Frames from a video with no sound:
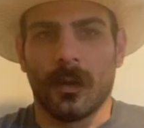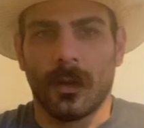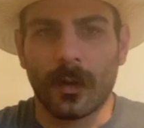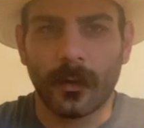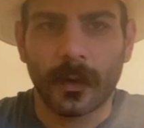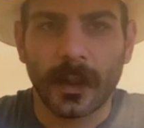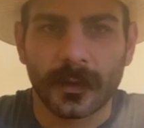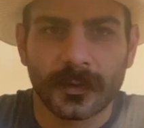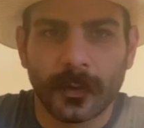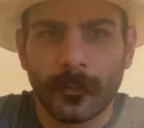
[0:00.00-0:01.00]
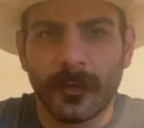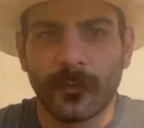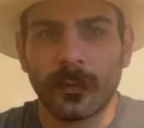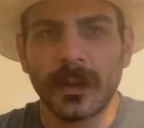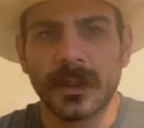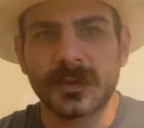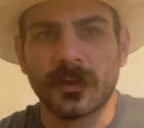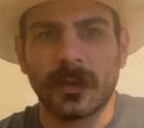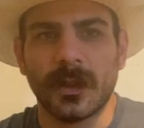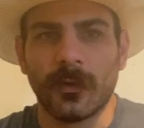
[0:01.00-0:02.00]
All right, so before we get
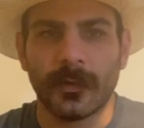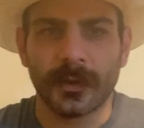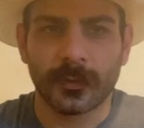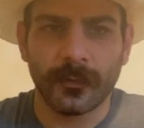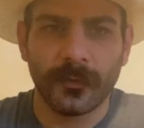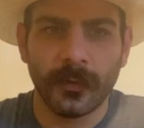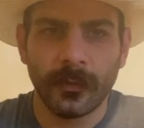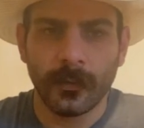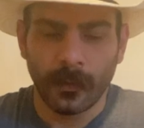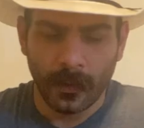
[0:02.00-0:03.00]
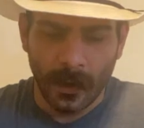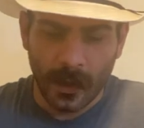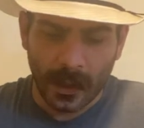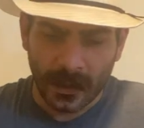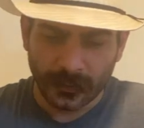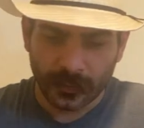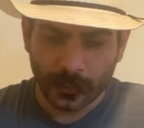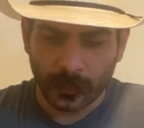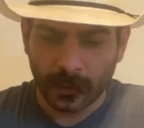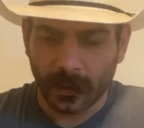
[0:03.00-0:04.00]
started on this review, I just
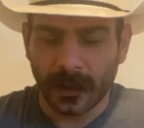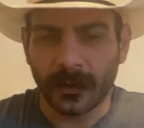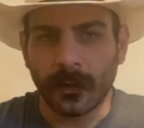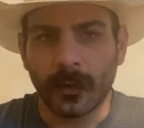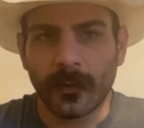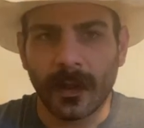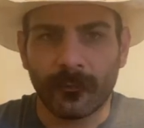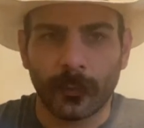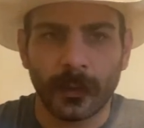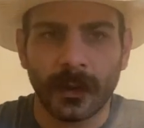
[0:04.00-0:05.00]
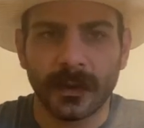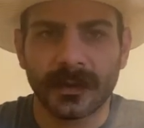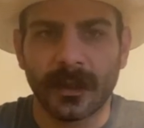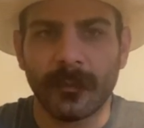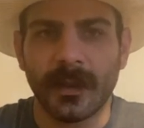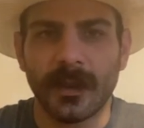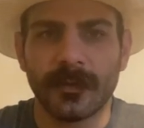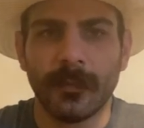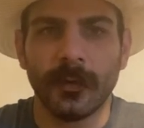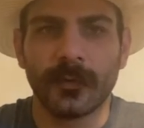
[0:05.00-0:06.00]
want to let you know that Ferrini sent me these
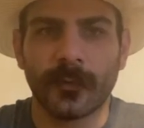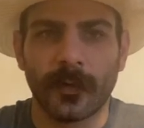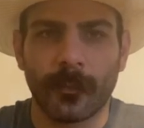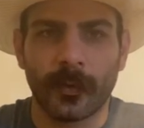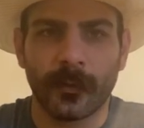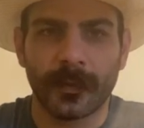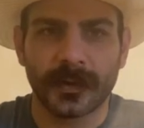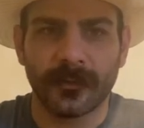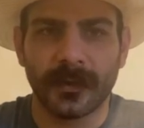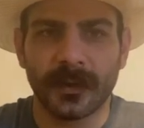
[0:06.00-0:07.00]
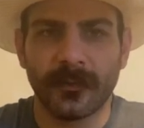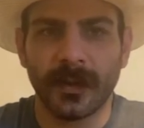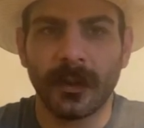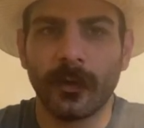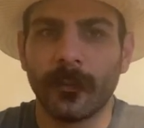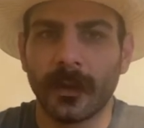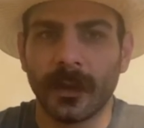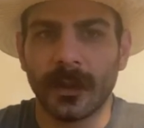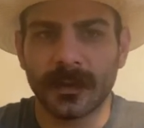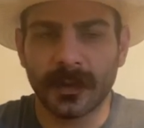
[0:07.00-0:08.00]
boots for the purpose of this video, but
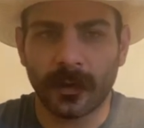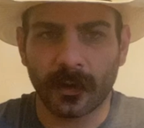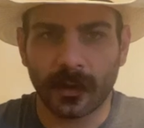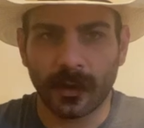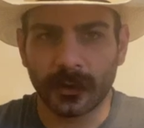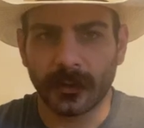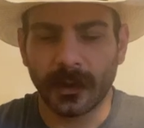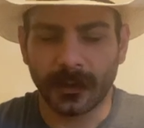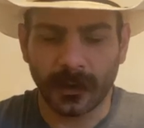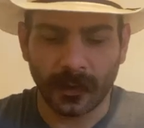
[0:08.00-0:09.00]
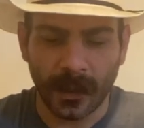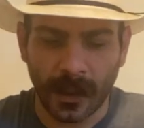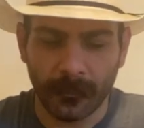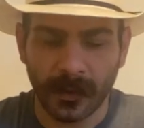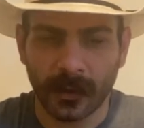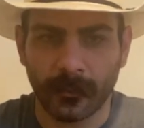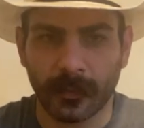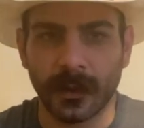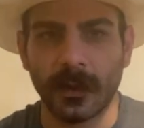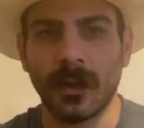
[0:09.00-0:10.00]
it is in our contract that I be
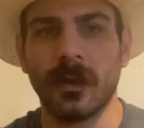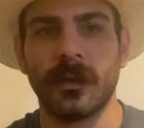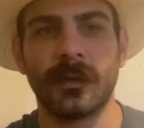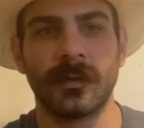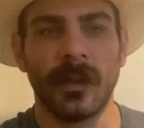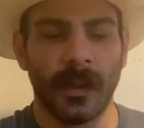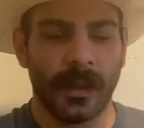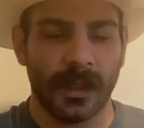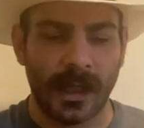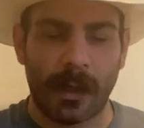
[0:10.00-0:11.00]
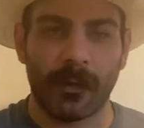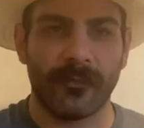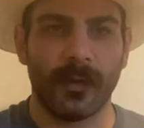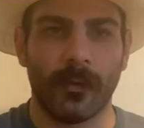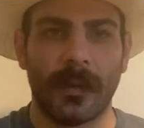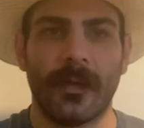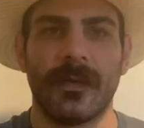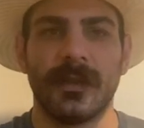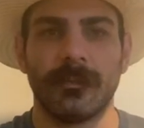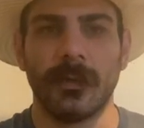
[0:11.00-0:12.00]
completely honest in how I feel about
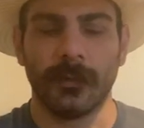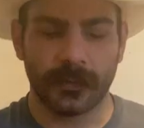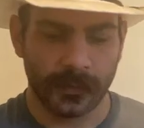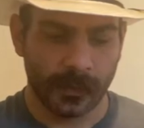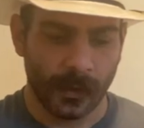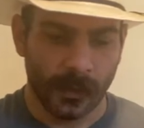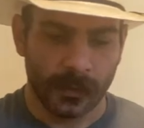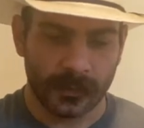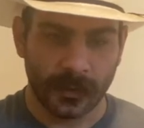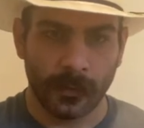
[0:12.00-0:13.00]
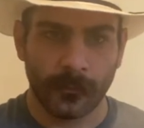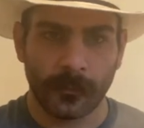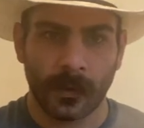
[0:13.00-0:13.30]
these boots. So